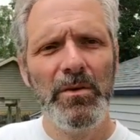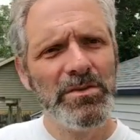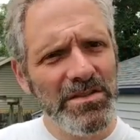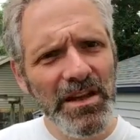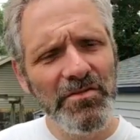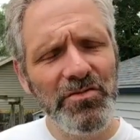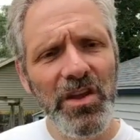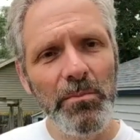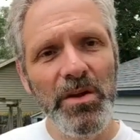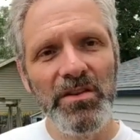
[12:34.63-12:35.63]
Which is
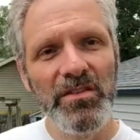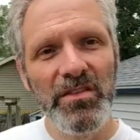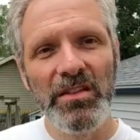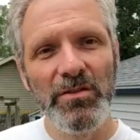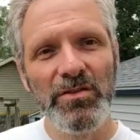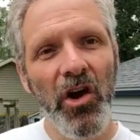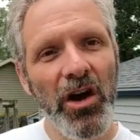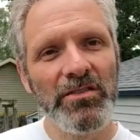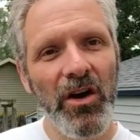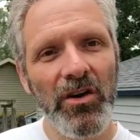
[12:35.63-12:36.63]
interesting because the St. Louis
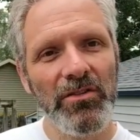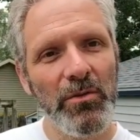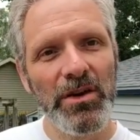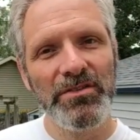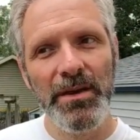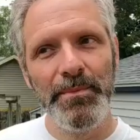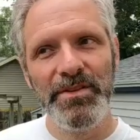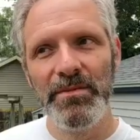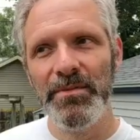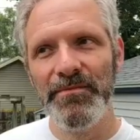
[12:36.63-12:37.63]
Hawks also won a
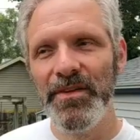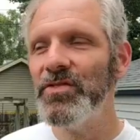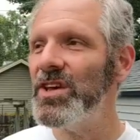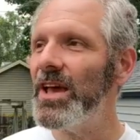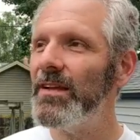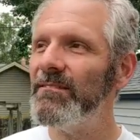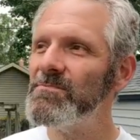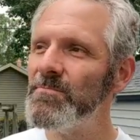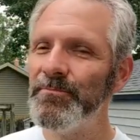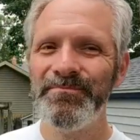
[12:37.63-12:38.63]
championship in 58.
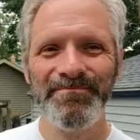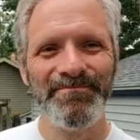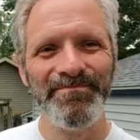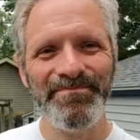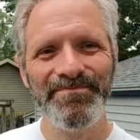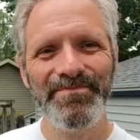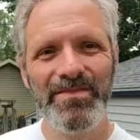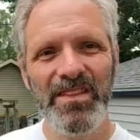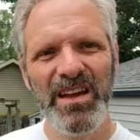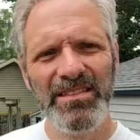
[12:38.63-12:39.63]

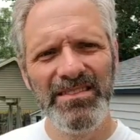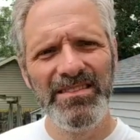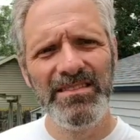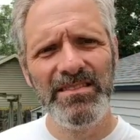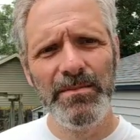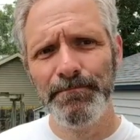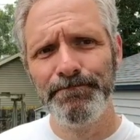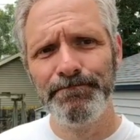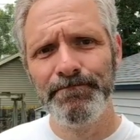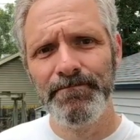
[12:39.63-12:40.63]
That's
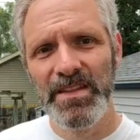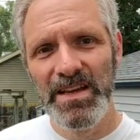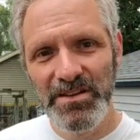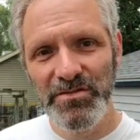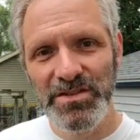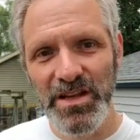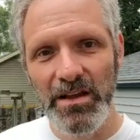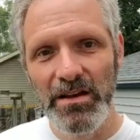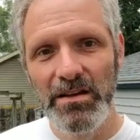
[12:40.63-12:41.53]
interesting.